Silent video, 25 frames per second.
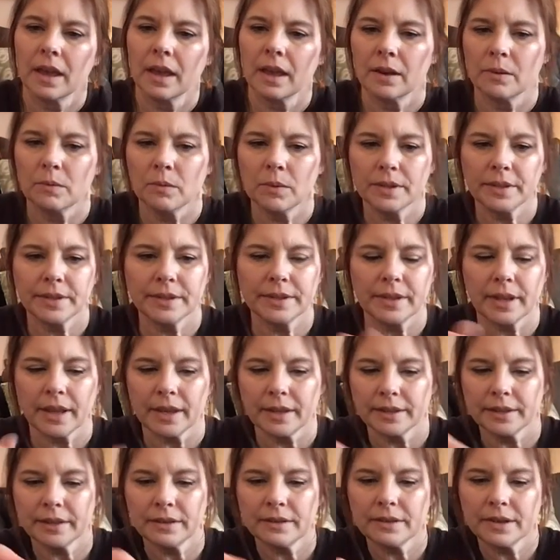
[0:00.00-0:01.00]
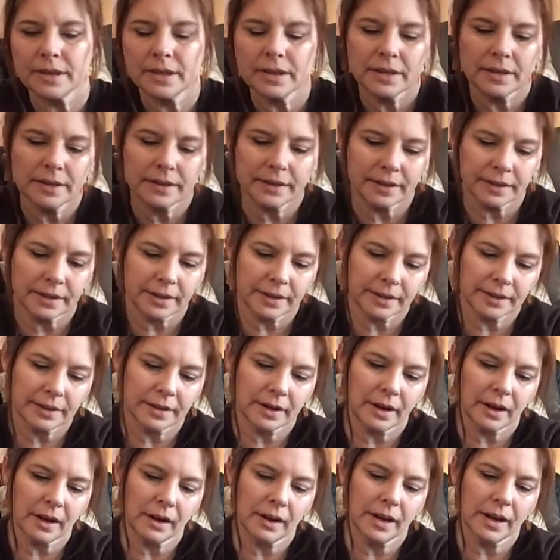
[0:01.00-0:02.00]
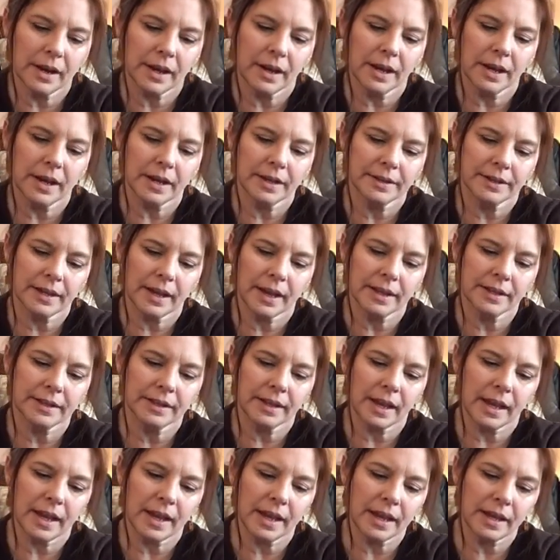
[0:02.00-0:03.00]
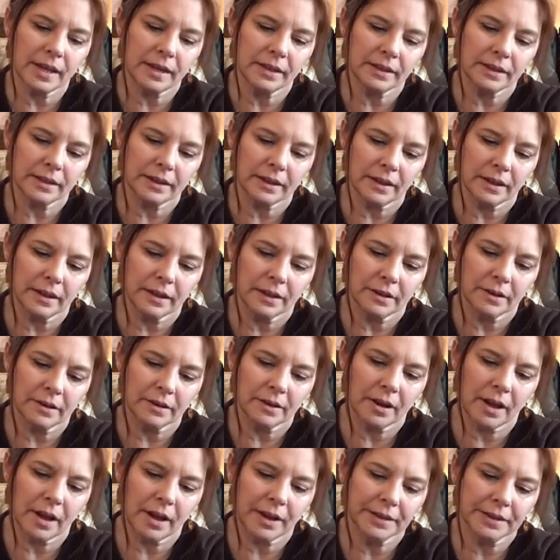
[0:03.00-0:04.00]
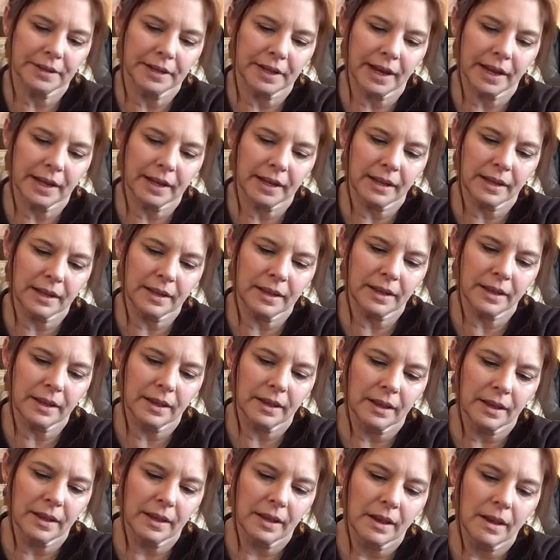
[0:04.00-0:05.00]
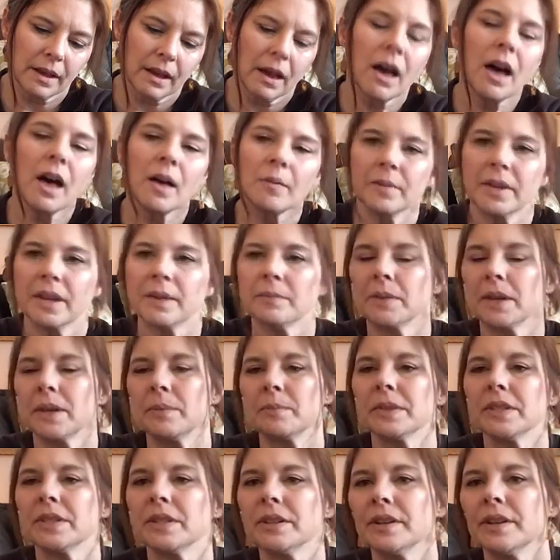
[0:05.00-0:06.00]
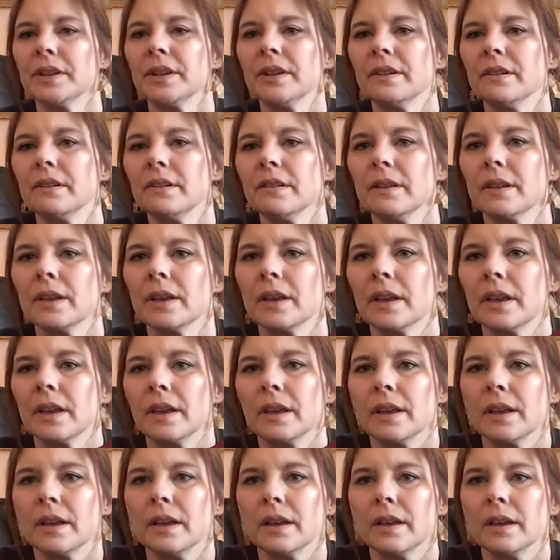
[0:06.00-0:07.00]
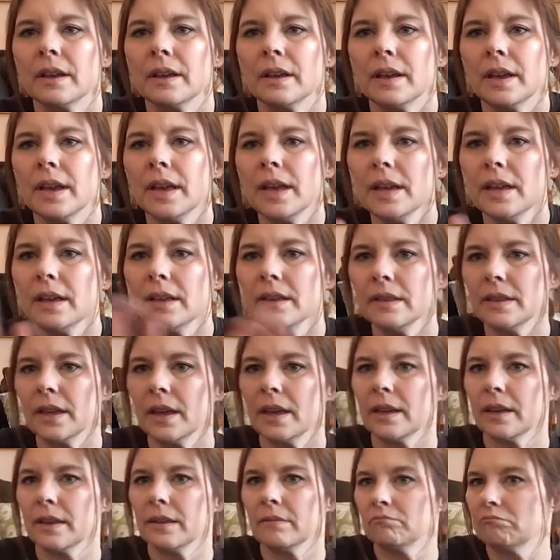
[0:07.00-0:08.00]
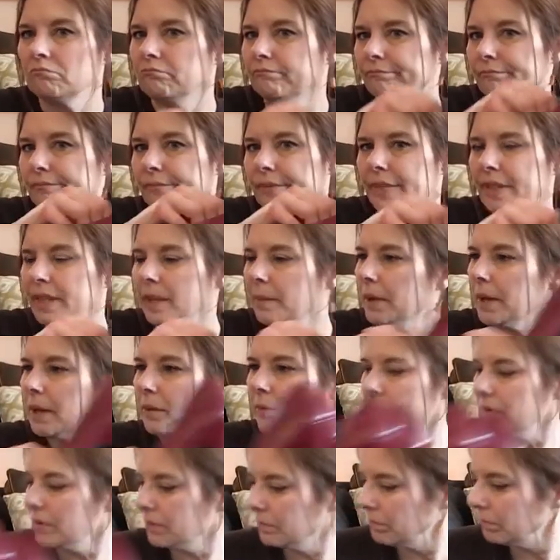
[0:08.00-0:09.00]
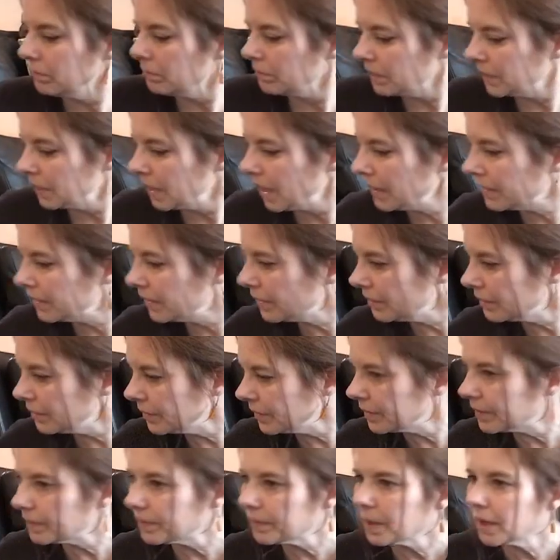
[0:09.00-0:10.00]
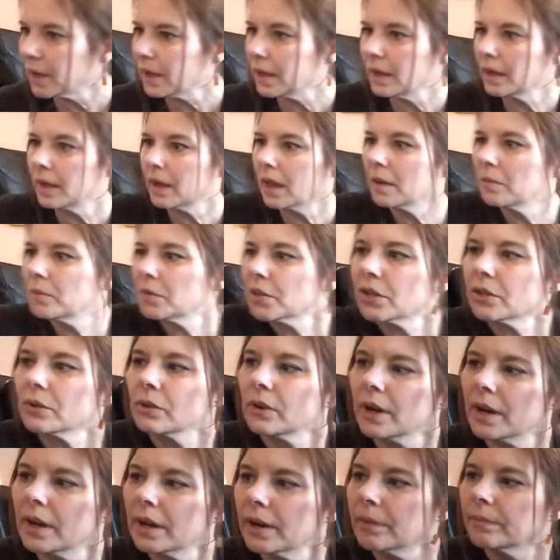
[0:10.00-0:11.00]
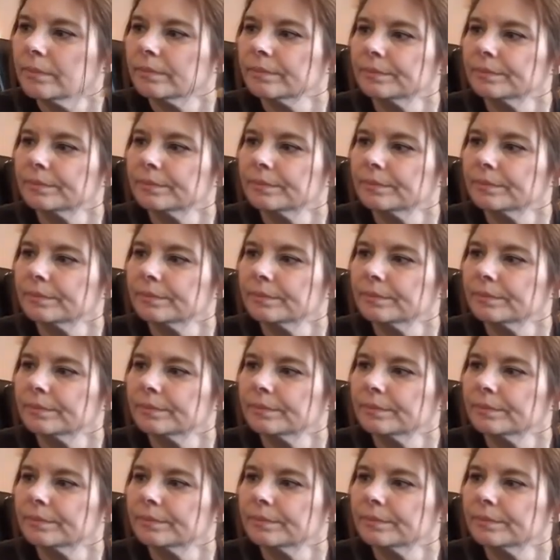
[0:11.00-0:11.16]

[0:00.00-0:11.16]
What size are these? These are a size 8. They're called Natalie, all man-made material, and somebody will take those, I'm sure.